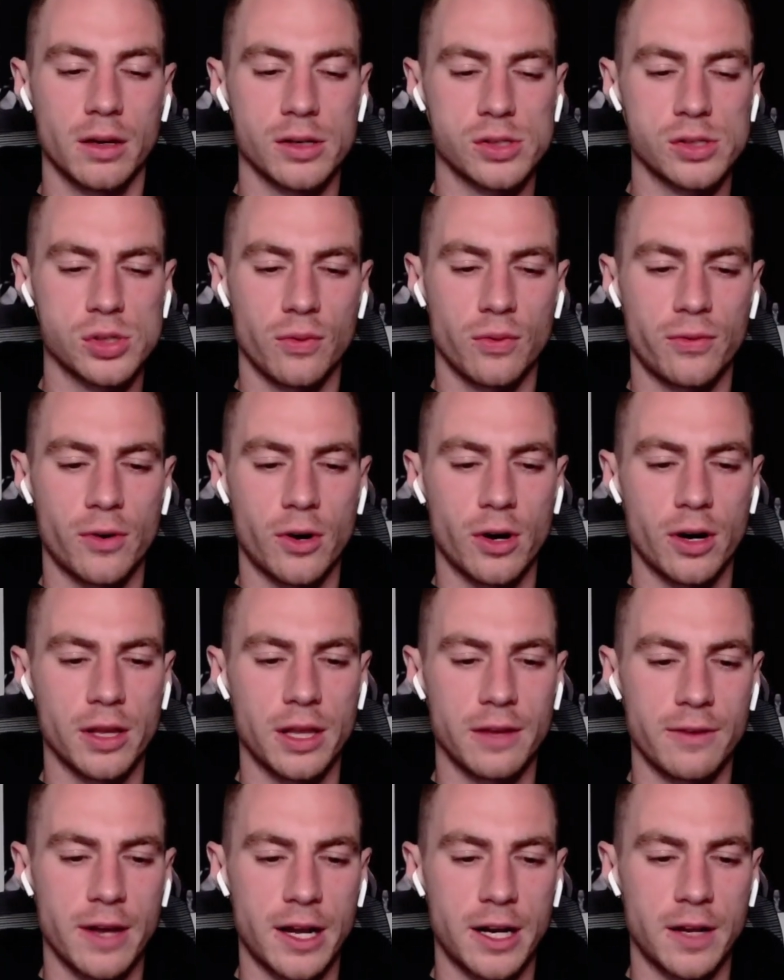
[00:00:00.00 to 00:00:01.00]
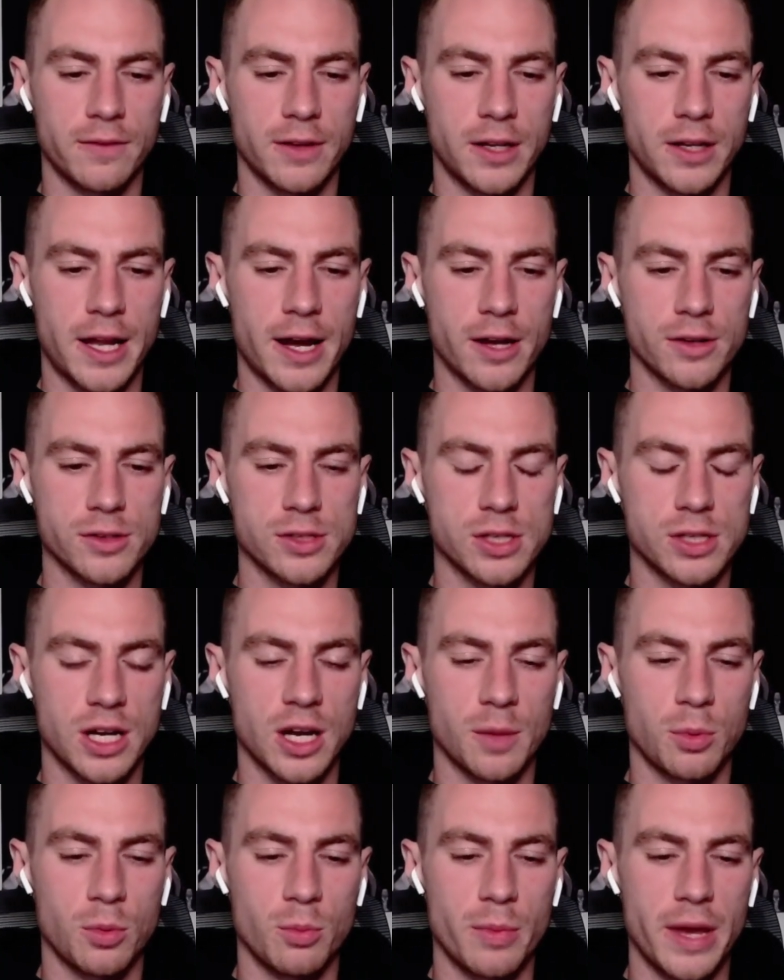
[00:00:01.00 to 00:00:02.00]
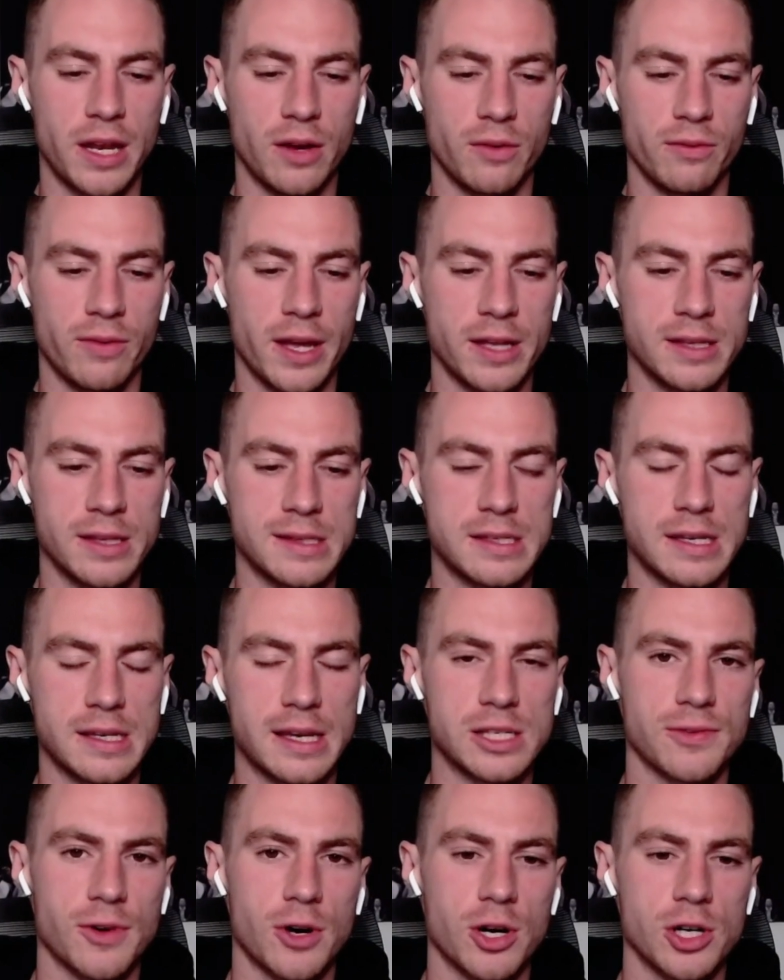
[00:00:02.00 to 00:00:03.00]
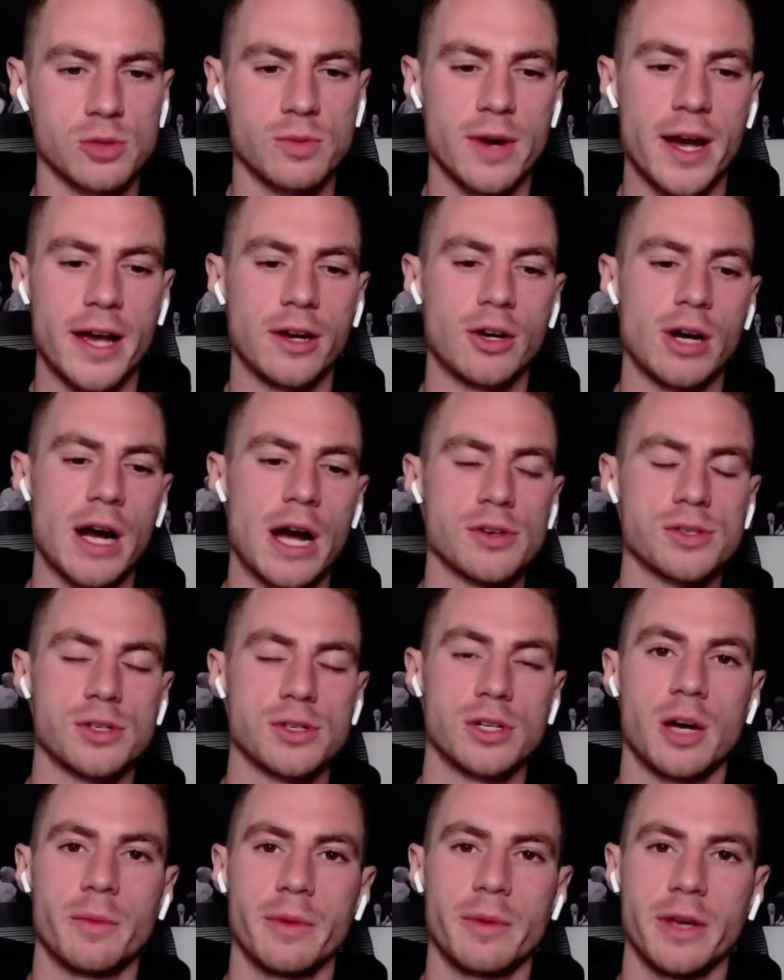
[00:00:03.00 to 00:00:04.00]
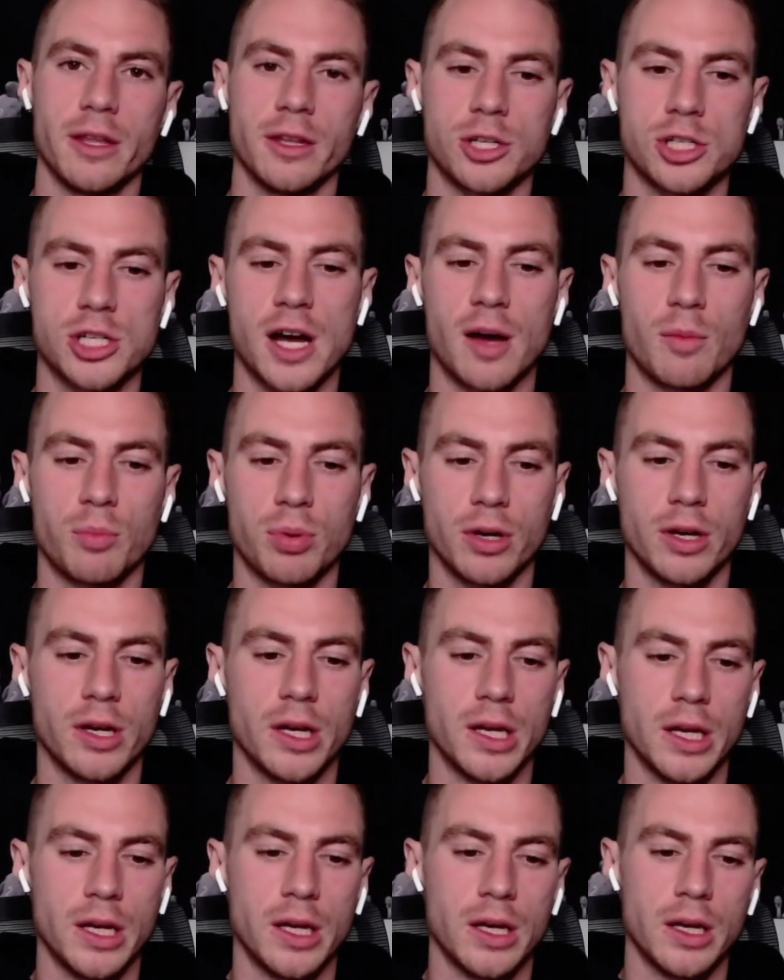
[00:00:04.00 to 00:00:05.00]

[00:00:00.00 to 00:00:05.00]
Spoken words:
So far, they've kind of announced a couple main events as far as Ryan Krauser coming in the shot put,